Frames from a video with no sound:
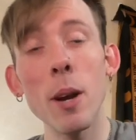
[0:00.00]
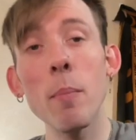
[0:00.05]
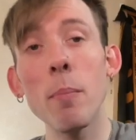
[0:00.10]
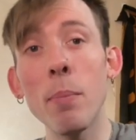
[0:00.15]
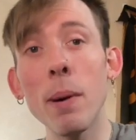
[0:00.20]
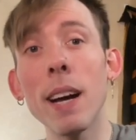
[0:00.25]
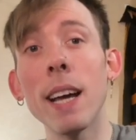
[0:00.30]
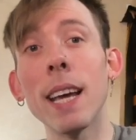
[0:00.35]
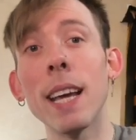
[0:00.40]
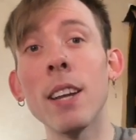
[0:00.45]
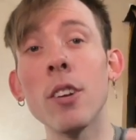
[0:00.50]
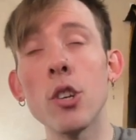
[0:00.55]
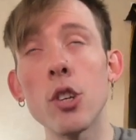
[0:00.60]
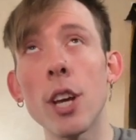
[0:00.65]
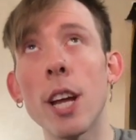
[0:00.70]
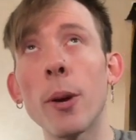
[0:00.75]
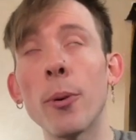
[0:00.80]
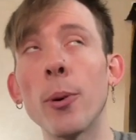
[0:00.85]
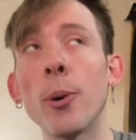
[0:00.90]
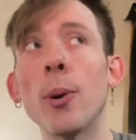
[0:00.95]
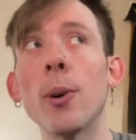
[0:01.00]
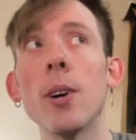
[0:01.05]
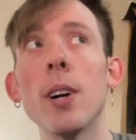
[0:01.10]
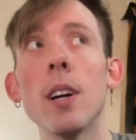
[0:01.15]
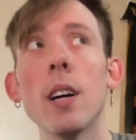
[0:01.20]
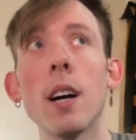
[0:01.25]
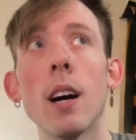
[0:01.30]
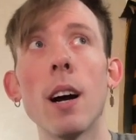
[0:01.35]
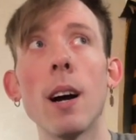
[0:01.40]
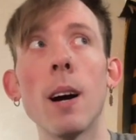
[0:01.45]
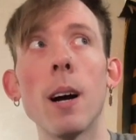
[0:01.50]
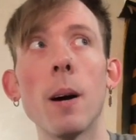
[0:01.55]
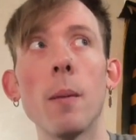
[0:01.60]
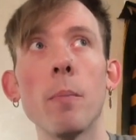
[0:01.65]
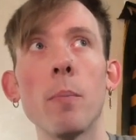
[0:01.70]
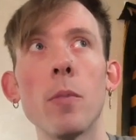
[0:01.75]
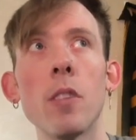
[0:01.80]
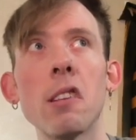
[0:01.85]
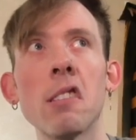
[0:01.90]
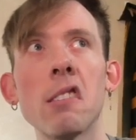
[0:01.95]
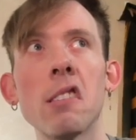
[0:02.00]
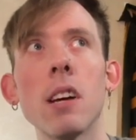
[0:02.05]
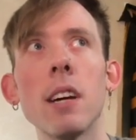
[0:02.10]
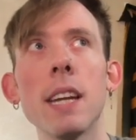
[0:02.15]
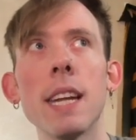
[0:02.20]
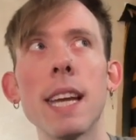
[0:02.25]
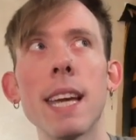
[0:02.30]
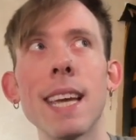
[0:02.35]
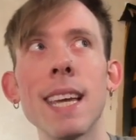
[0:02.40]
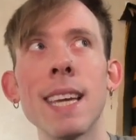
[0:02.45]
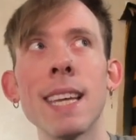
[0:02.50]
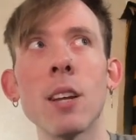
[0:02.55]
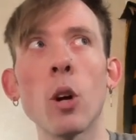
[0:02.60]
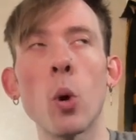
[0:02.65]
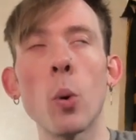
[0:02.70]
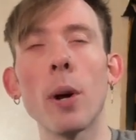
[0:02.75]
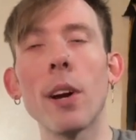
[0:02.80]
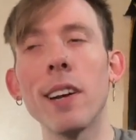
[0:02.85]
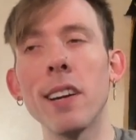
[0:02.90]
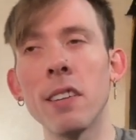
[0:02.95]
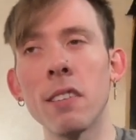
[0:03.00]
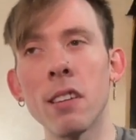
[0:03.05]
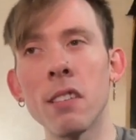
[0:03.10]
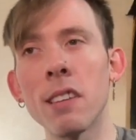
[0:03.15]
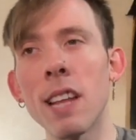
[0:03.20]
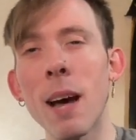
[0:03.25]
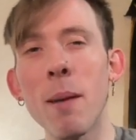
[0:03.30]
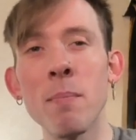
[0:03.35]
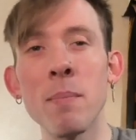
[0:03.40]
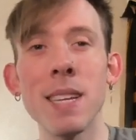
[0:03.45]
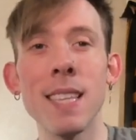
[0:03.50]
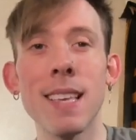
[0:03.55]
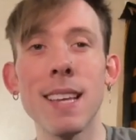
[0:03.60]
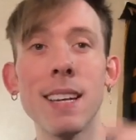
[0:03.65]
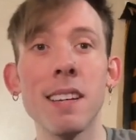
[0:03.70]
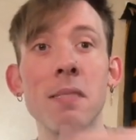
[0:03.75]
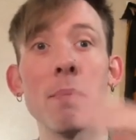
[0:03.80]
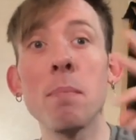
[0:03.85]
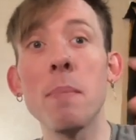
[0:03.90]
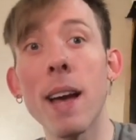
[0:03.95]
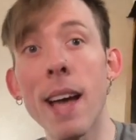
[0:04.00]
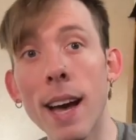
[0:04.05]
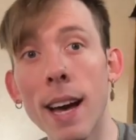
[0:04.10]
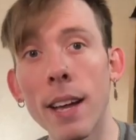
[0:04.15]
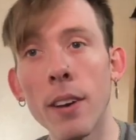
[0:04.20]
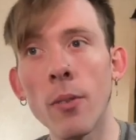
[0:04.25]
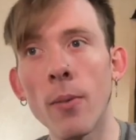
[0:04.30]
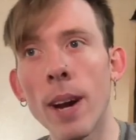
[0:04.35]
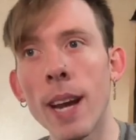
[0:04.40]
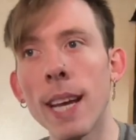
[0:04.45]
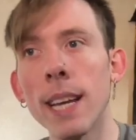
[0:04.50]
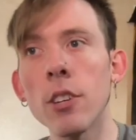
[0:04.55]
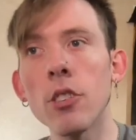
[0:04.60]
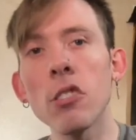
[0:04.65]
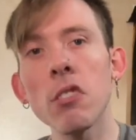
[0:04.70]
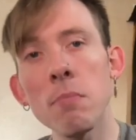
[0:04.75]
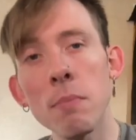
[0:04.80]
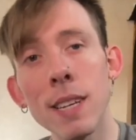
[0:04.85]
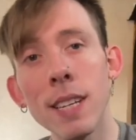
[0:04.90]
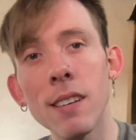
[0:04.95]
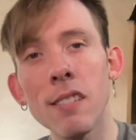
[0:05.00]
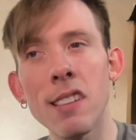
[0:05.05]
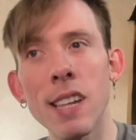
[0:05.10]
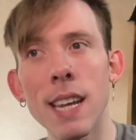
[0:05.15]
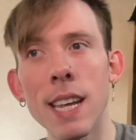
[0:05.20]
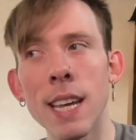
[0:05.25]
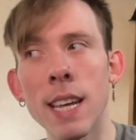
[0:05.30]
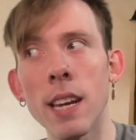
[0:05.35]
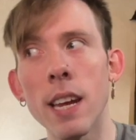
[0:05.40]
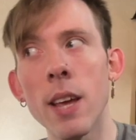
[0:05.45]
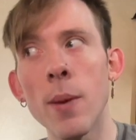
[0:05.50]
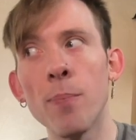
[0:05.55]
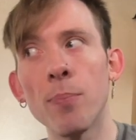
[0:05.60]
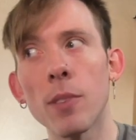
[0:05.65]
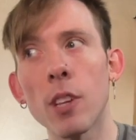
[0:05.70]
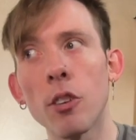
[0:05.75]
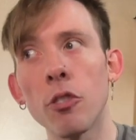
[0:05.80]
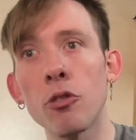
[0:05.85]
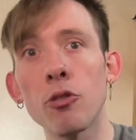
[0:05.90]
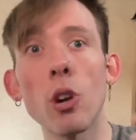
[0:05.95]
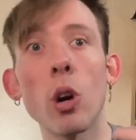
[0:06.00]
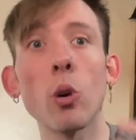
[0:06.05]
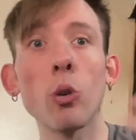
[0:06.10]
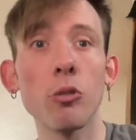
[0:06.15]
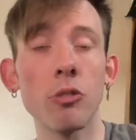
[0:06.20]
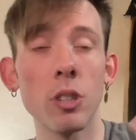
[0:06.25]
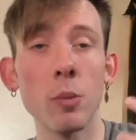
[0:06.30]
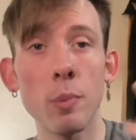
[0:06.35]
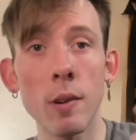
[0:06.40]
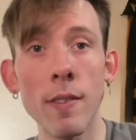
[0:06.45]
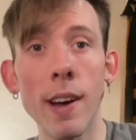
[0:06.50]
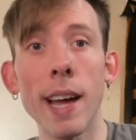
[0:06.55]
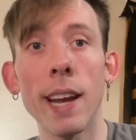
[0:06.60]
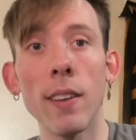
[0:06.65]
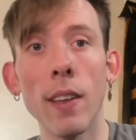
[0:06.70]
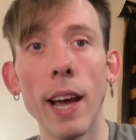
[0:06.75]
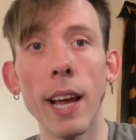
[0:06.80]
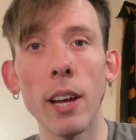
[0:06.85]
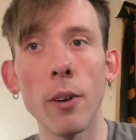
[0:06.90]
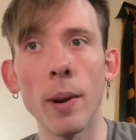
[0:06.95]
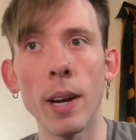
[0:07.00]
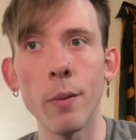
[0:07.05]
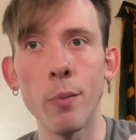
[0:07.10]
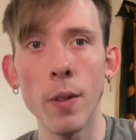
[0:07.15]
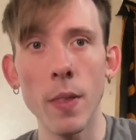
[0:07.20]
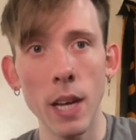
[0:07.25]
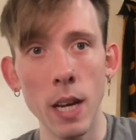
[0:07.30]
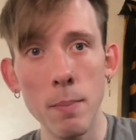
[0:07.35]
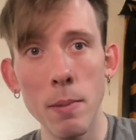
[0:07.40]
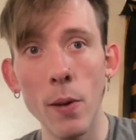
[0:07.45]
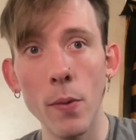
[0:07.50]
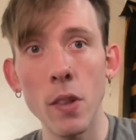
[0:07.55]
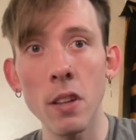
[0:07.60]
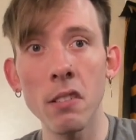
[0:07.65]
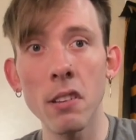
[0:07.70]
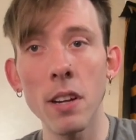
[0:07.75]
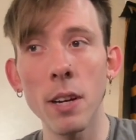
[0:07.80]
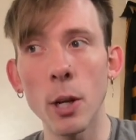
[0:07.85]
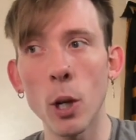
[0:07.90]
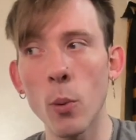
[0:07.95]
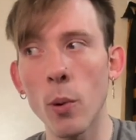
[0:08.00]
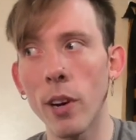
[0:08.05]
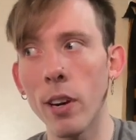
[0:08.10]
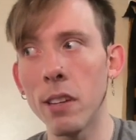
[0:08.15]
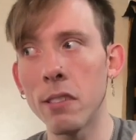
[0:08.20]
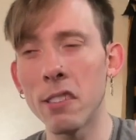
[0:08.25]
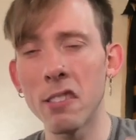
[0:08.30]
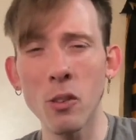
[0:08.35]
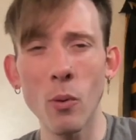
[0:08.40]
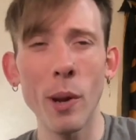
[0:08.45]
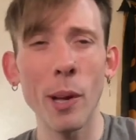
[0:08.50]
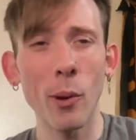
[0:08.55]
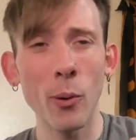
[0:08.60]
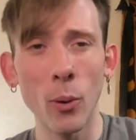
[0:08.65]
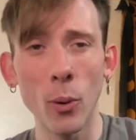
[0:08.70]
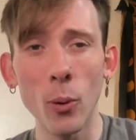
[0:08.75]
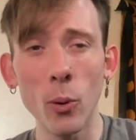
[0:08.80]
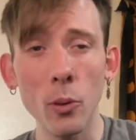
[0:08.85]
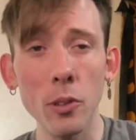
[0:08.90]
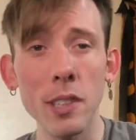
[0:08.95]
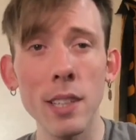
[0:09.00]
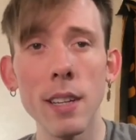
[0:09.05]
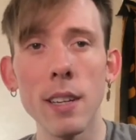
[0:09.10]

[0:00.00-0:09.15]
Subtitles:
But in general, the Sun in Aquarius does not mean that it's bad, right? It just means that it struggles to provide light, right? If we think about the Sun in Aquarius, it's quite cold.